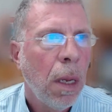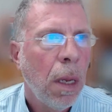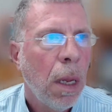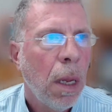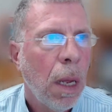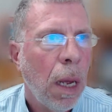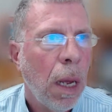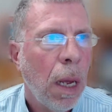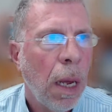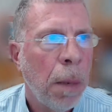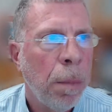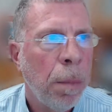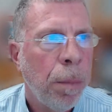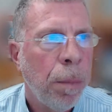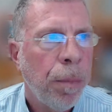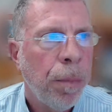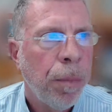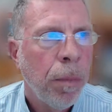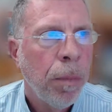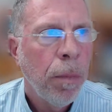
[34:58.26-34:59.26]

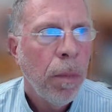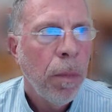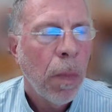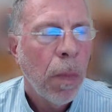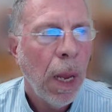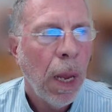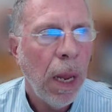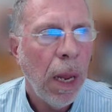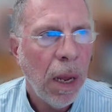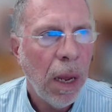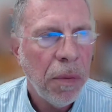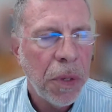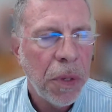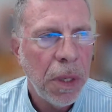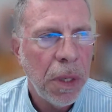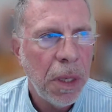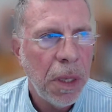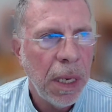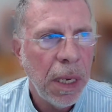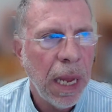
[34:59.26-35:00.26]
Um,
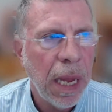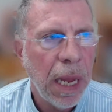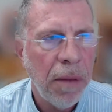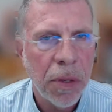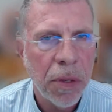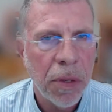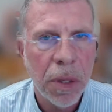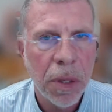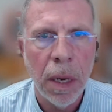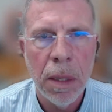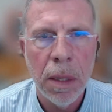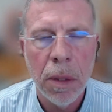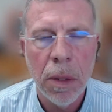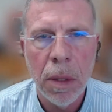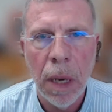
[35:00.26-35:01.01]
FCC gave us guidance